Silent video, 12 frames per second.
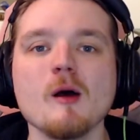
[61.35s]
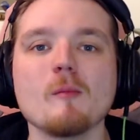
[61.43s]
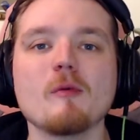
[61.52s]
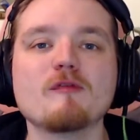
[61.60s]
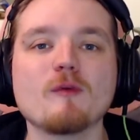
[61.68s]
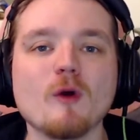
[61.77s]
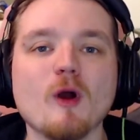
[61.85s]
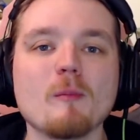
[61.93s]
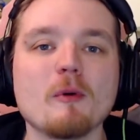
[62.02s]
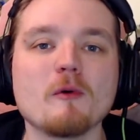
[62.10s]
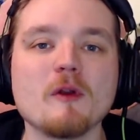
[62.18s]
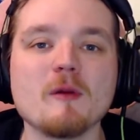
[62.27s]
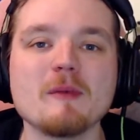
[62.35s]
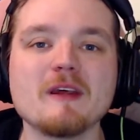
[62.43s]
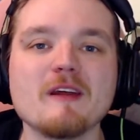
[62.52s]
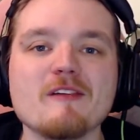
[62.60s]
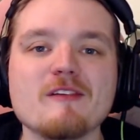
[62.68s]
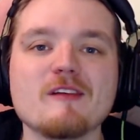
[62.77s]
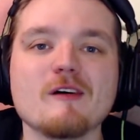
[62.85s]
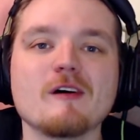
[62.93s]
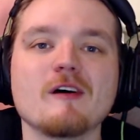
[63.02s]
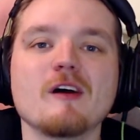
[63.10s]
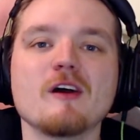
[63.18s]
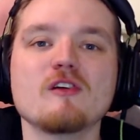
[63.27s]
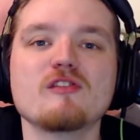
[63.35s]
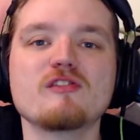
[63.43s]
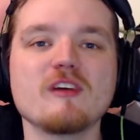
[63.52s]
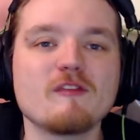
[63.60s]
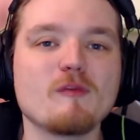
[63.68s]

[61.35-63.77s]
before our opponent begins to shift